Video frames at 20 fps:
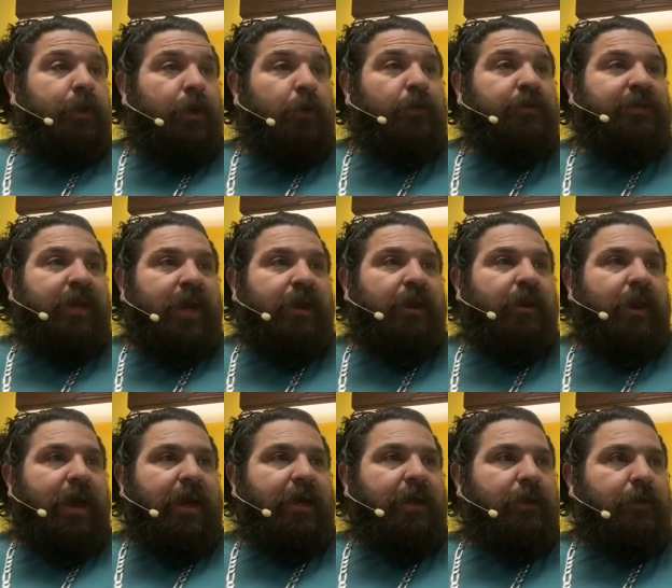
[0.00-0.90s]
You know, it's kind of
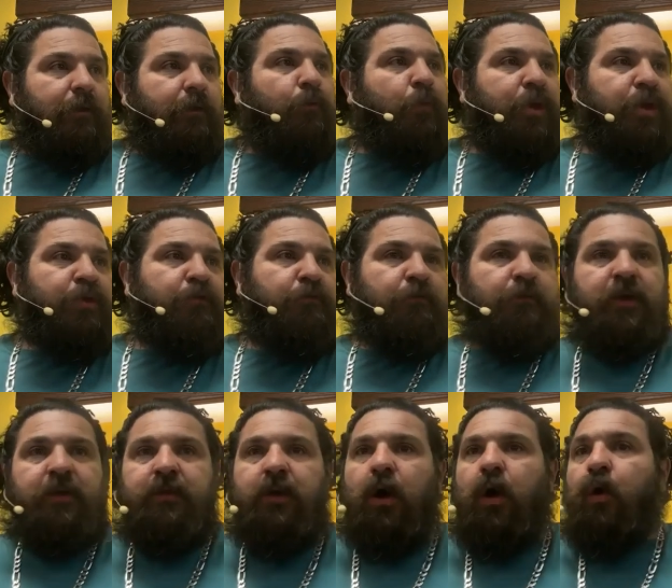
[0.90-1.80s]
like when you
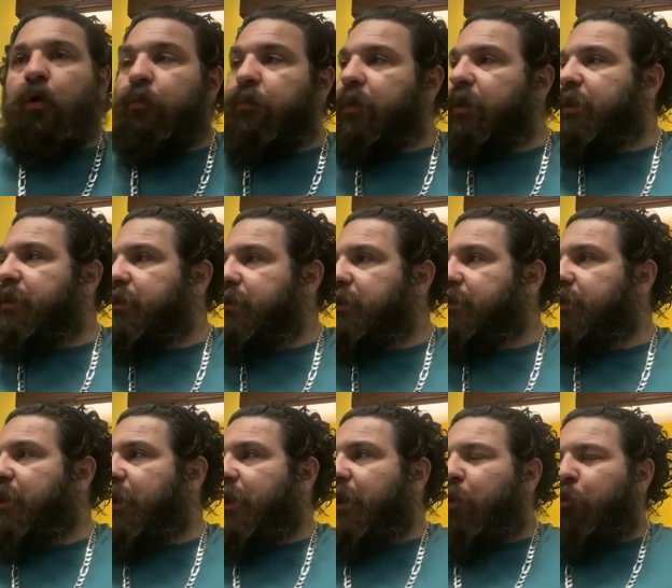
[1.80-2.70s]
feed the
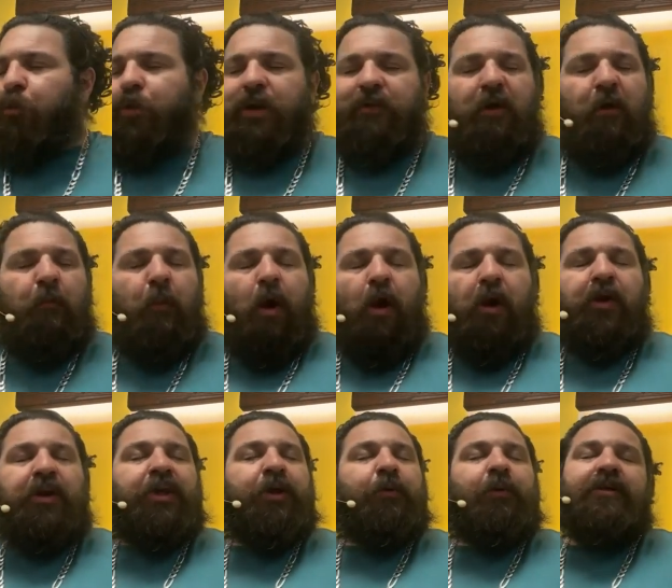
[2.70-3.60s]
homeless. Whenever I'm
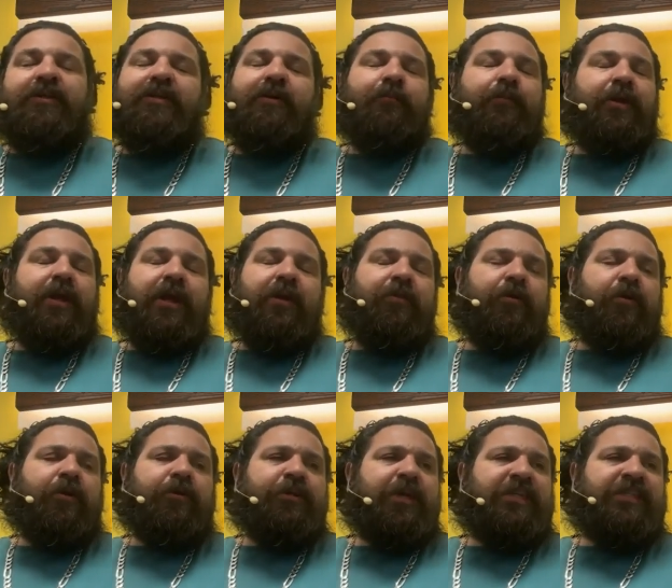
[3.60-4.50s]
arguing with somebody and
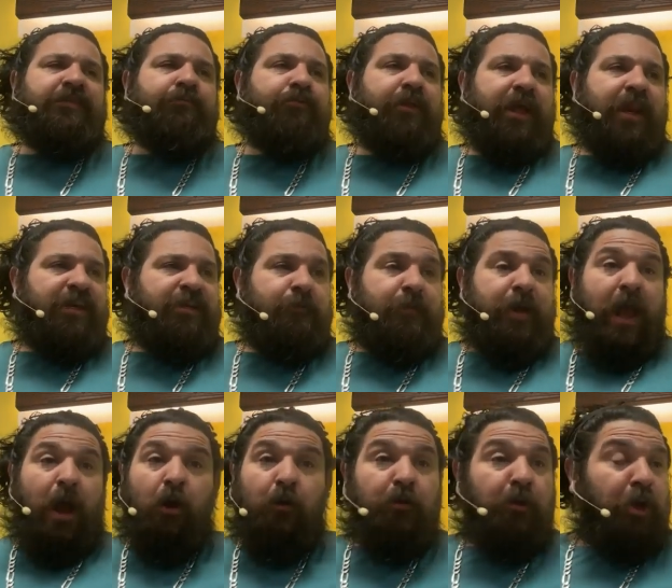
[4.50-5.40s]
they're explaining to
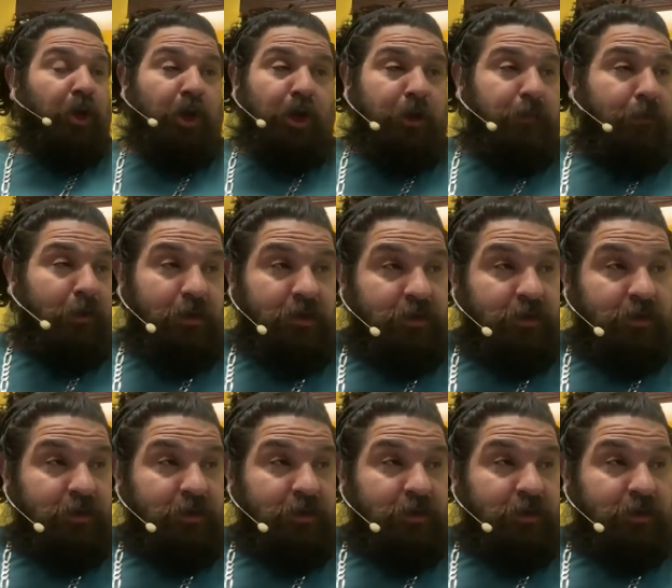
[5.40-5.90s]
me how they're a good